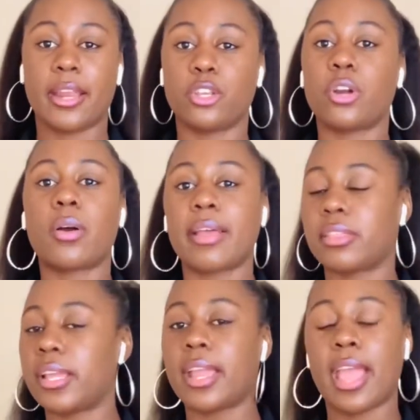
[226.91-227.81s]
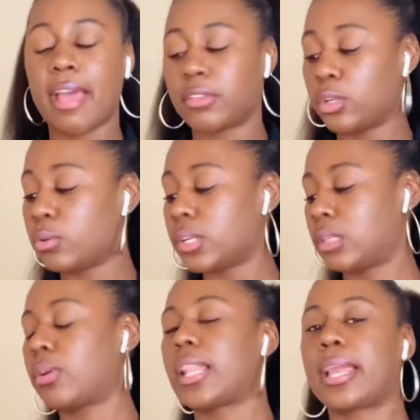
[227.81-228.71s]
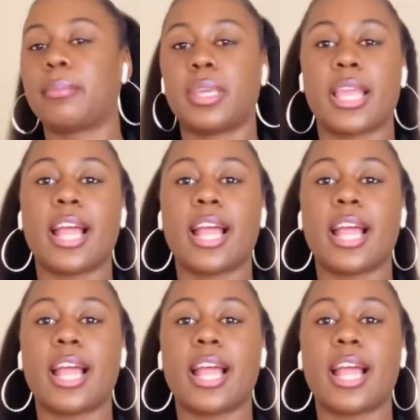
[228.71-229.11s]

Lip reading: You don't have to have the newest one like me.